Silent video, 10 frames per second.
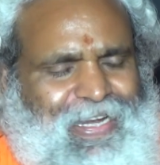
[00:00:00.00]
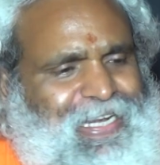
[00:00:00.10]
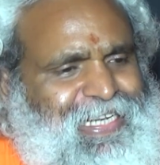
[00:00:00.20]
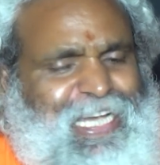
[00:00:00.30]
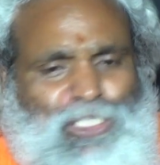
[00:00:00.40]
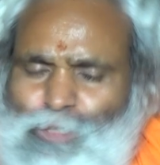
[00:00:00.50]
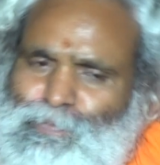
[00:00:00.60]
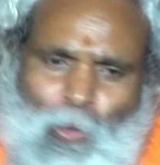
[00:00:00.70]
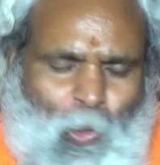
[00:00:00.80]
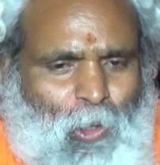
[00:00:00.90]
it has to
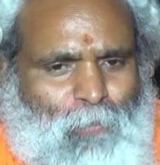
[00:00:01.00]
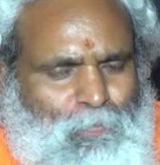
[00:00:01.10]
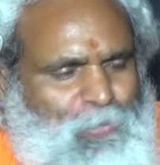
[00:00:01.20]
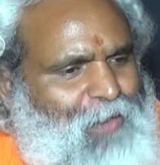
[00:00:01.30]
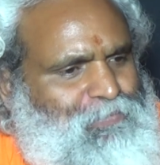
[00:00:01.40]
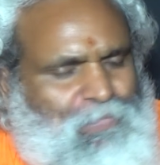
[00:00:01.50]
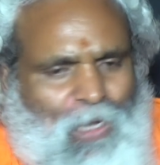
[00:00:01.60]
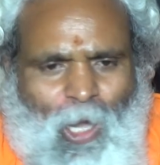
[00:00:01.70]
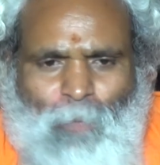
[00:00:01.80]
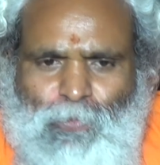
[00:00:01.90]
flow from
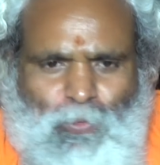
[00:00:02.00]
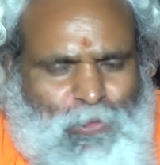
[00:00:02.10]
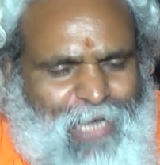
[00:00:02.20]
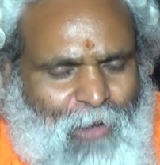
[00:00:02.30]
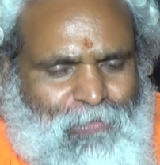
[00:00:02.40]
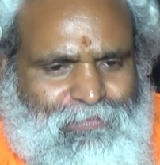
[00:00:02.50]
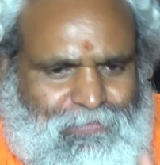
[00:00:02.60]
up to down,